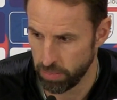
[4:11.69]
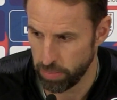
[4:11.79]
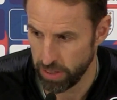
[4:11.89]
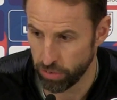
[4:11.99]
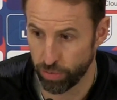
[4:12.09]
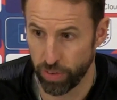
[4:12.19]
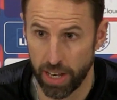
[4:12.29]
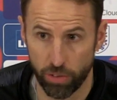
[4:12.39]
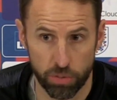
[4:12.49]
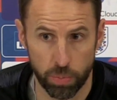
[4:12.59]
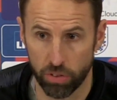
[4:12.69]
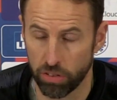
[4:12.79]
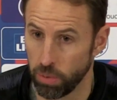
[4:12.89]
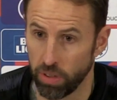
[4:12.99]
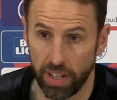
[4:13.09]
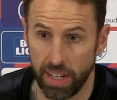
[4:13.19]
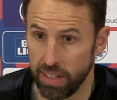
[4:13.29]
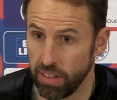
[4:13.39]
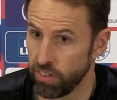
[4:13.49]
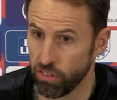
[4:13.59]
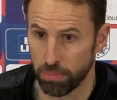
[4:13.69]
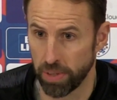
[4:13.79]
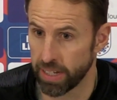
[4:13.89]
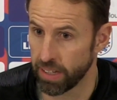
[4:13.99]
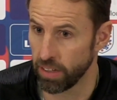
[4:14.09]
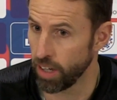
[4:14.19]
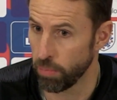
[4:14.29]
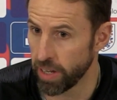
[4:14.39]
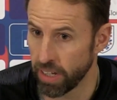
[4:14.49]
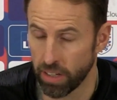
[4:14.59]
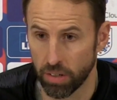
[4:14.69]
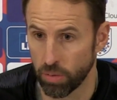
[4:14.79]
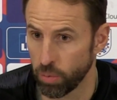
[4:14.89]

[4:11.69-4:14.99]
be as fair as possible on any decision making that I make,